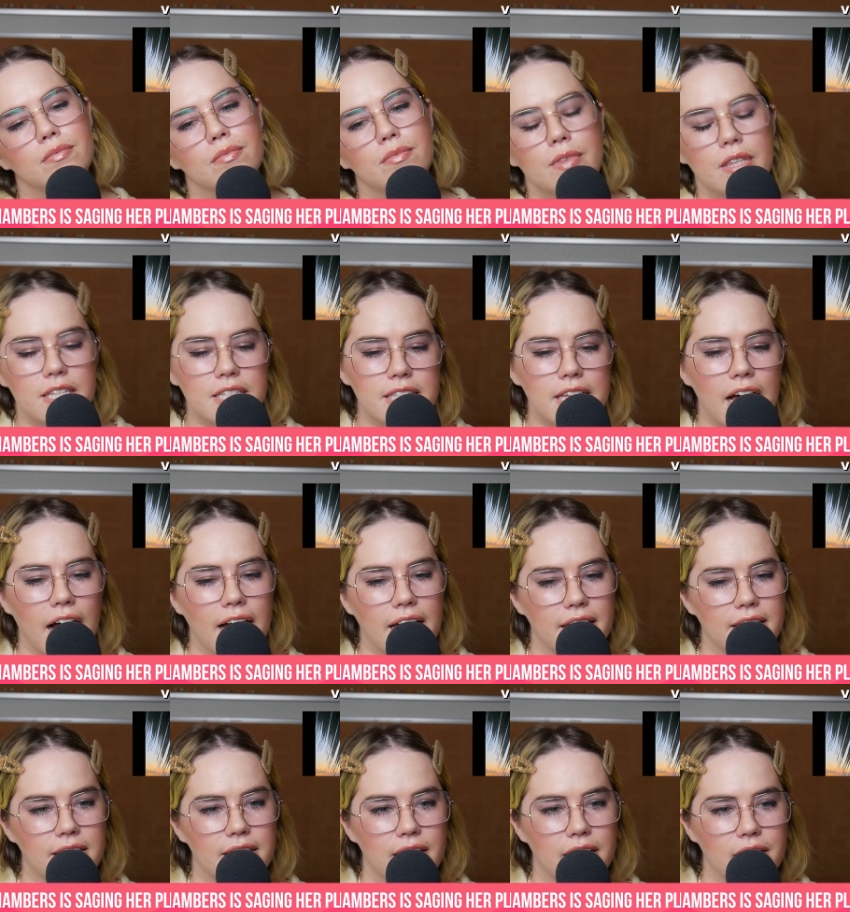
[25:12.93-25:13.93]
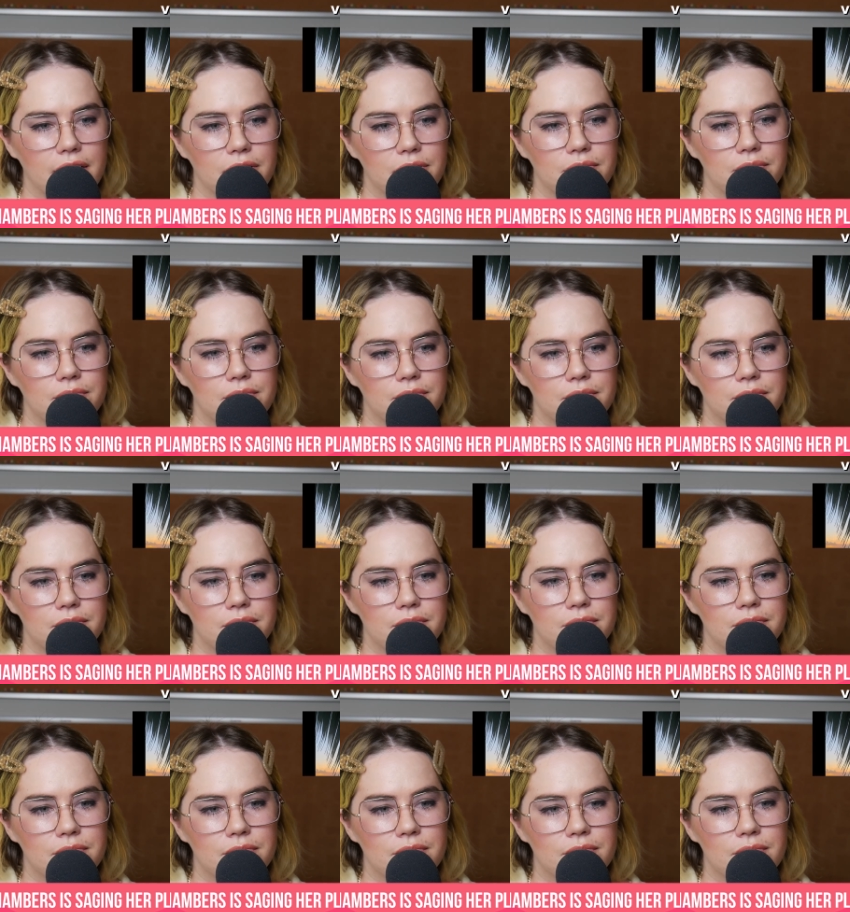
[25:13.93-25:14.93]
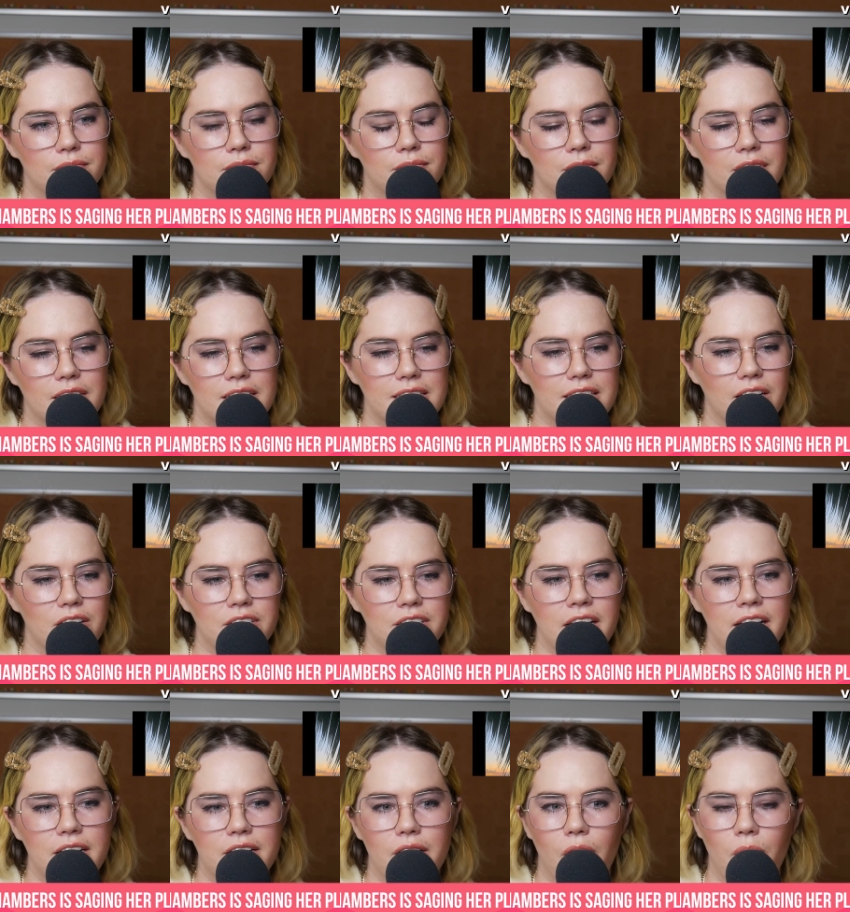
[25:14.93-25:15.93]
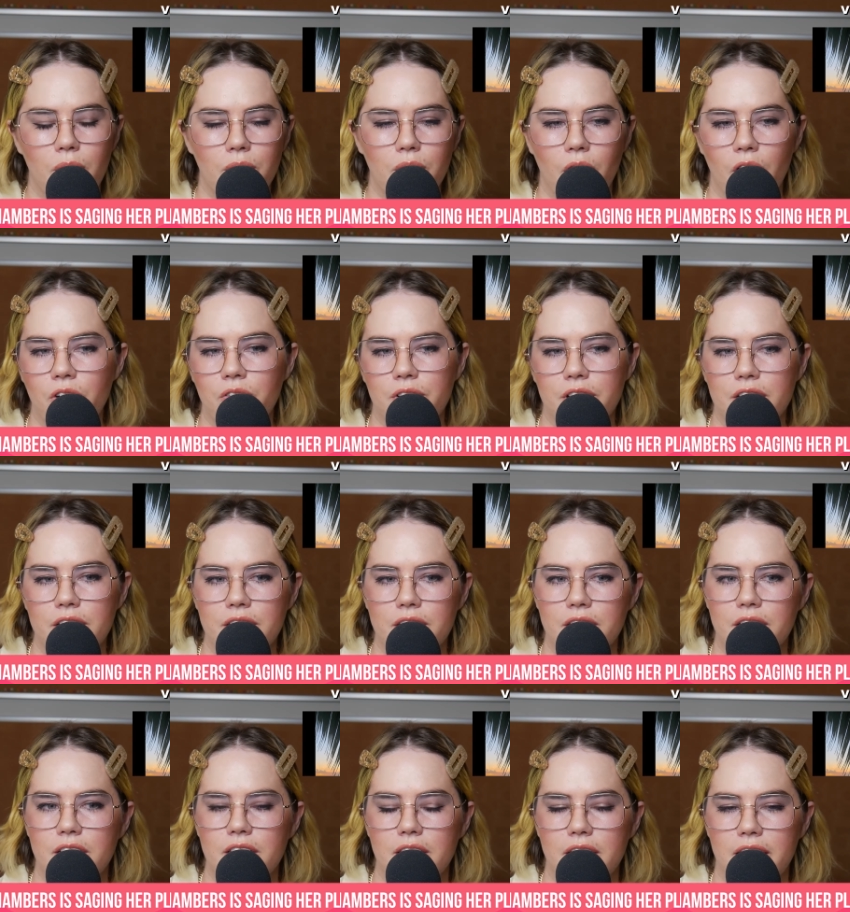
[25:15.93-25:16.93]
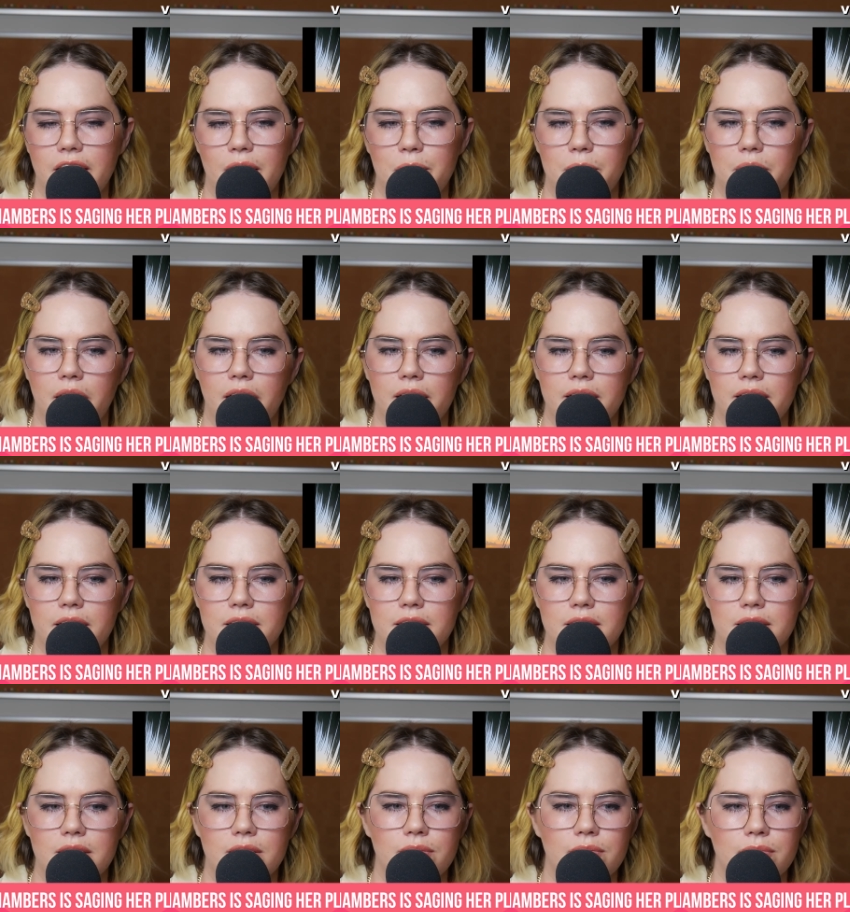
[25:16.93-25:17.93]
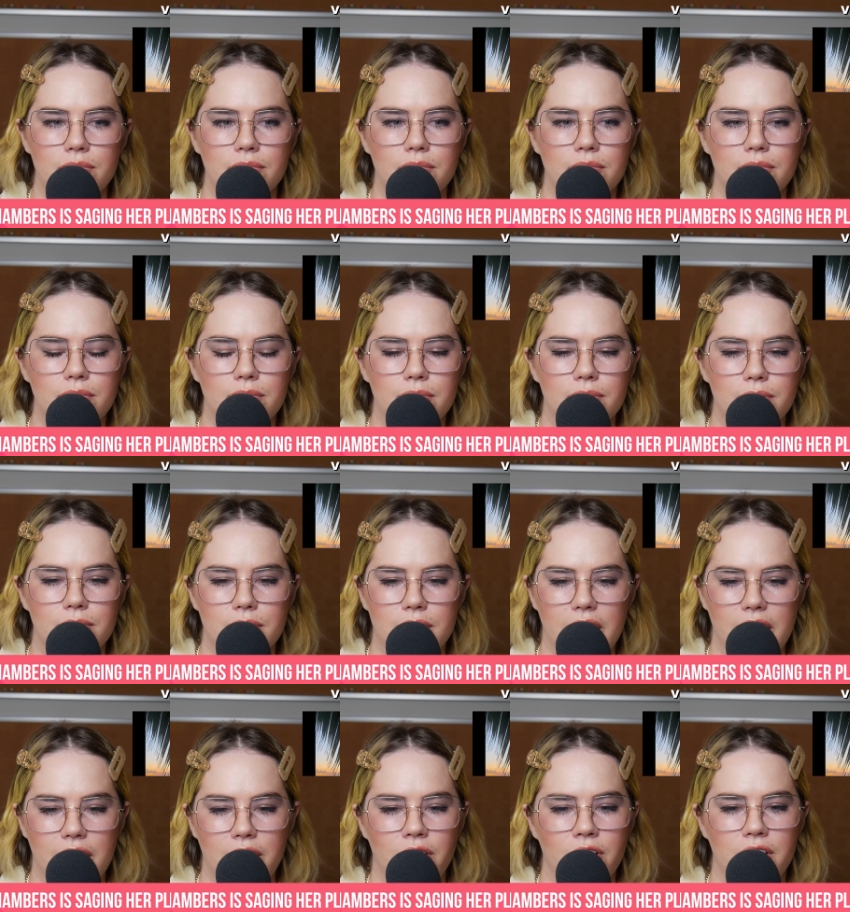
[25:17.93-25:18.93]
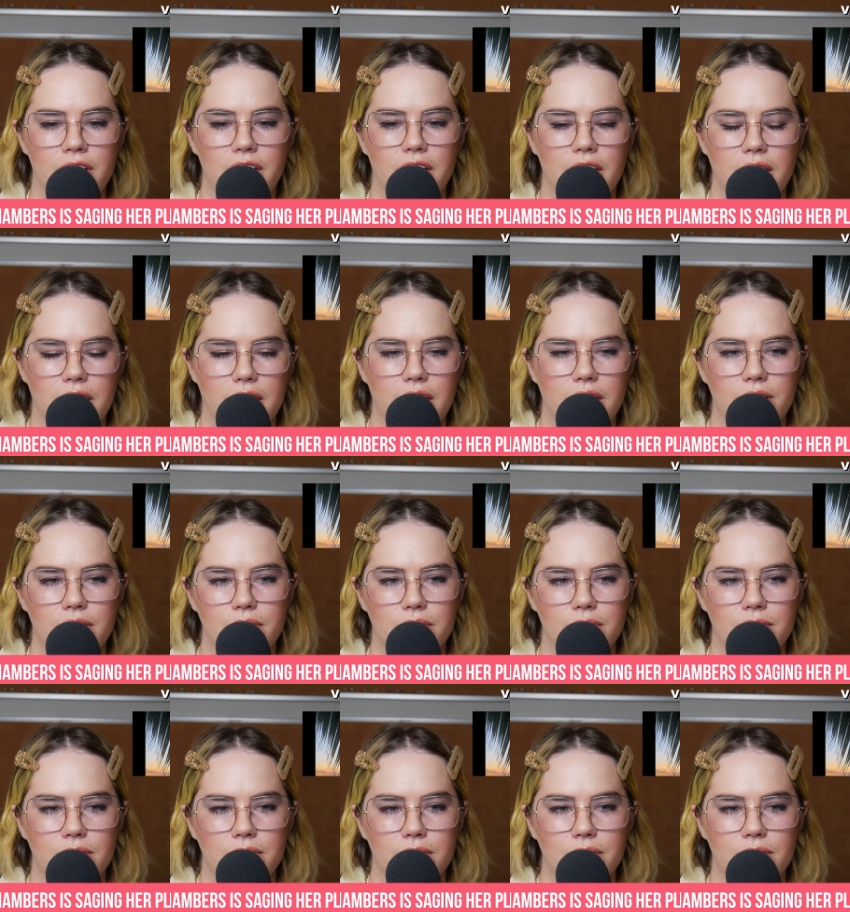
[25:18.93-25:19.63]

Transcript: The second thing. Gotcha. Because there's like no COVID in the Cayman Islands. They cured it, I think.